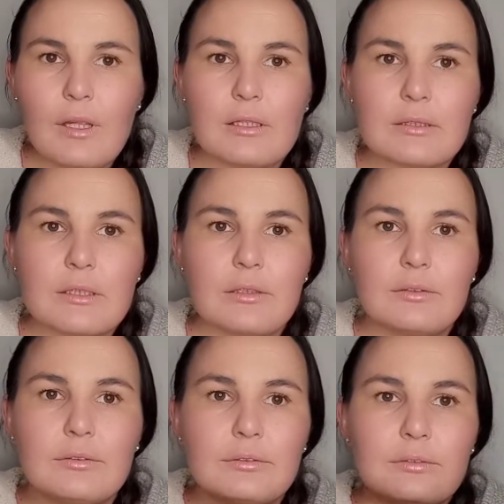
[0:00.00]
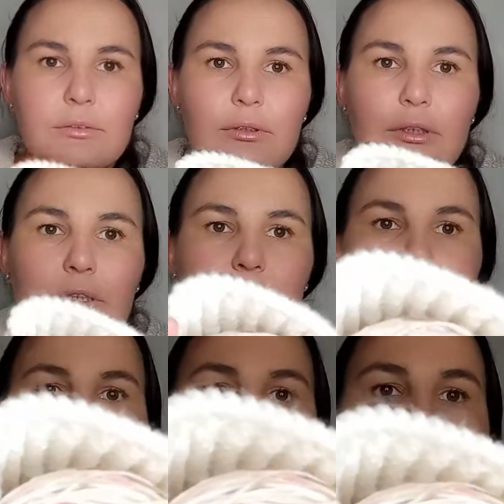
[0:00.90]
So these are
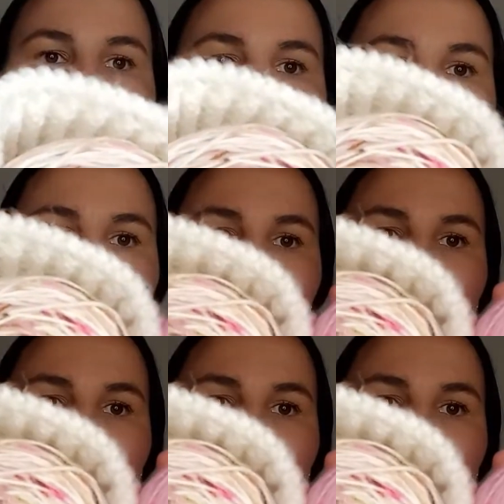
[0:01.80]
my two